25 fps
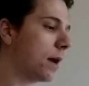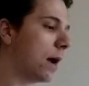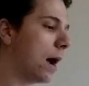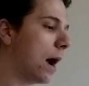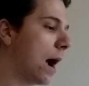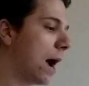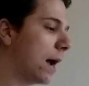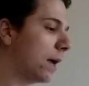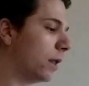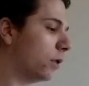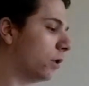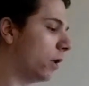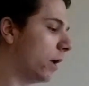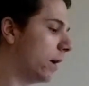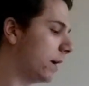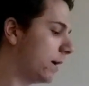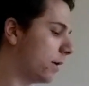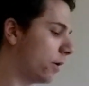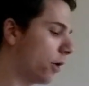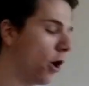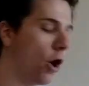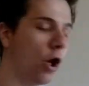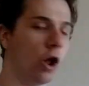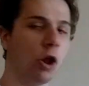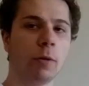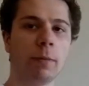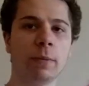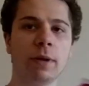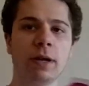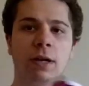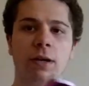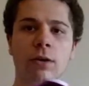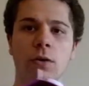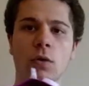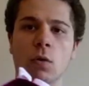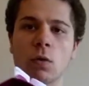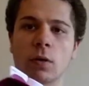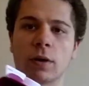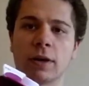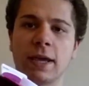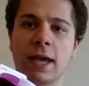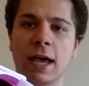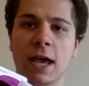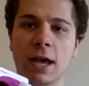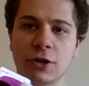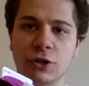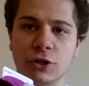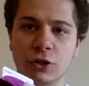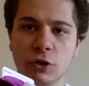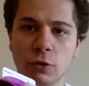I like almond or
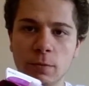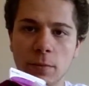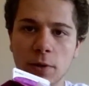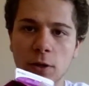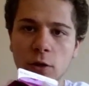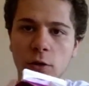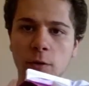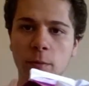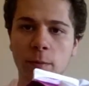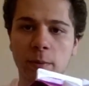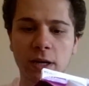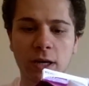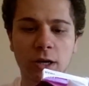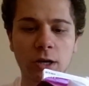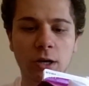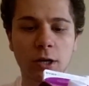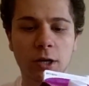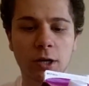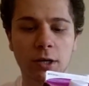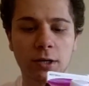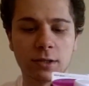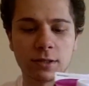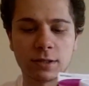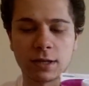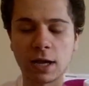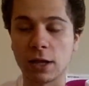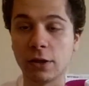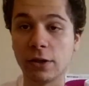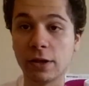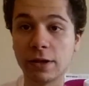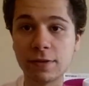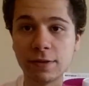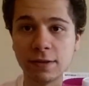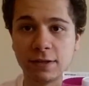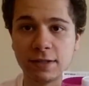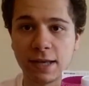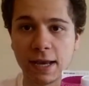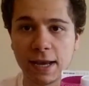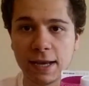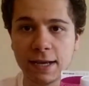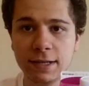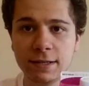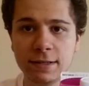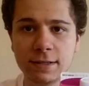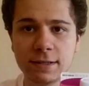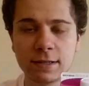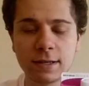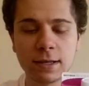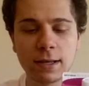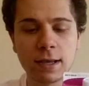cashew milk because I like the
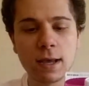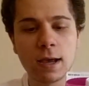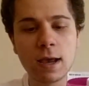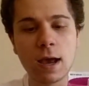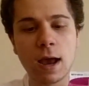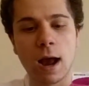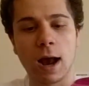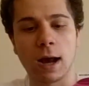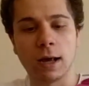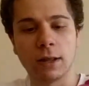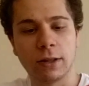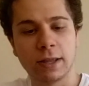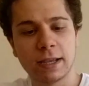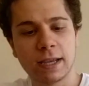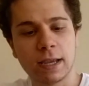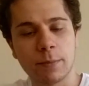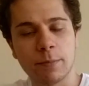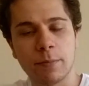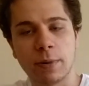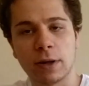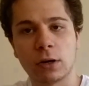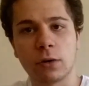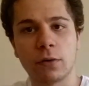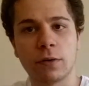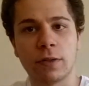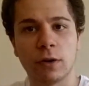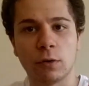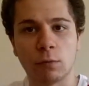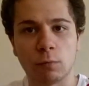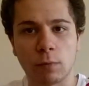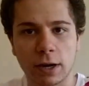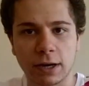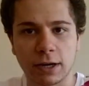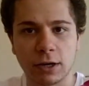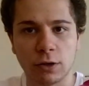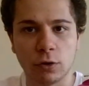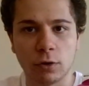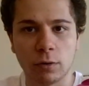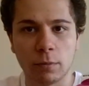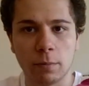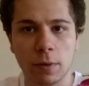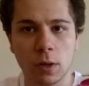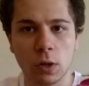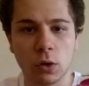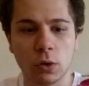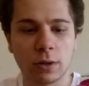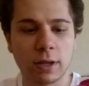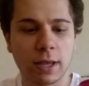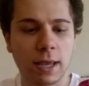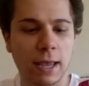taste. I like it better than regular
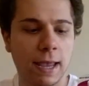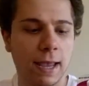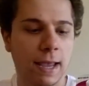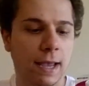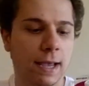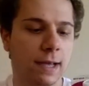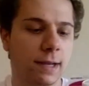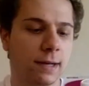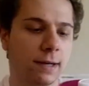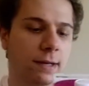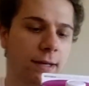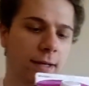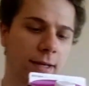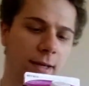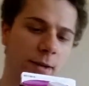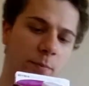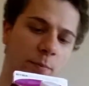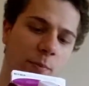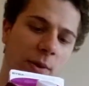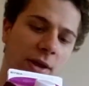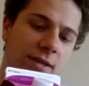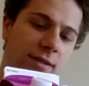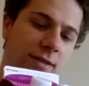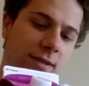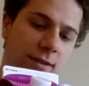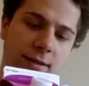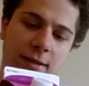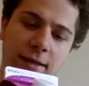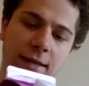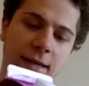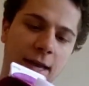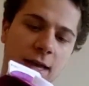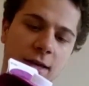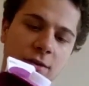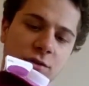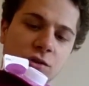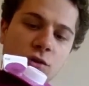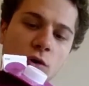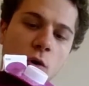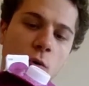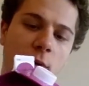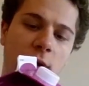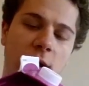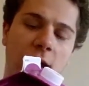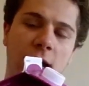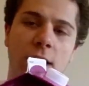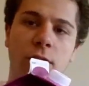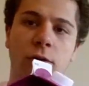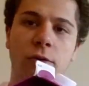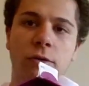milk, and it basically has no
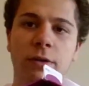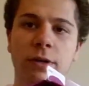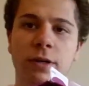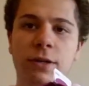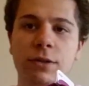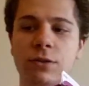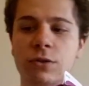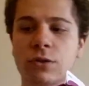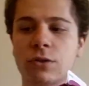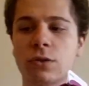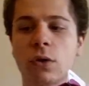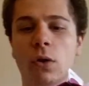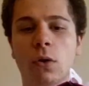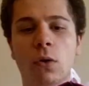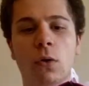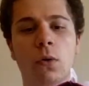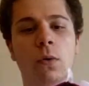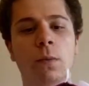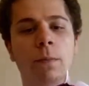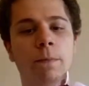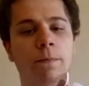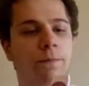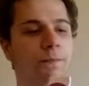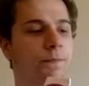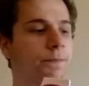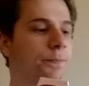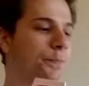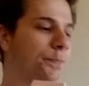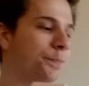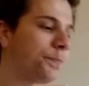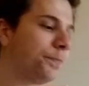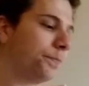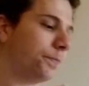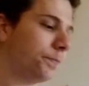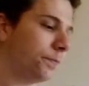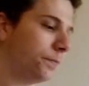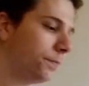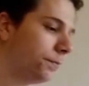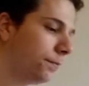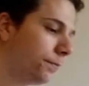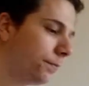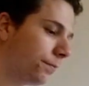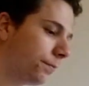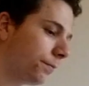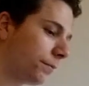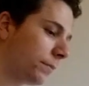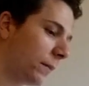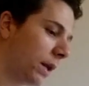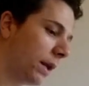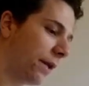calories, so
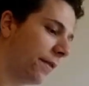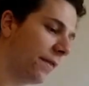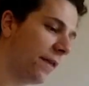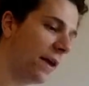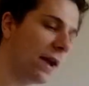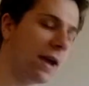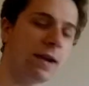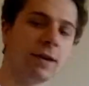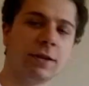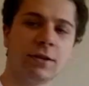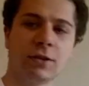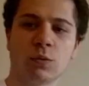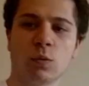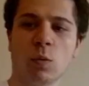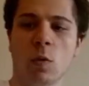that is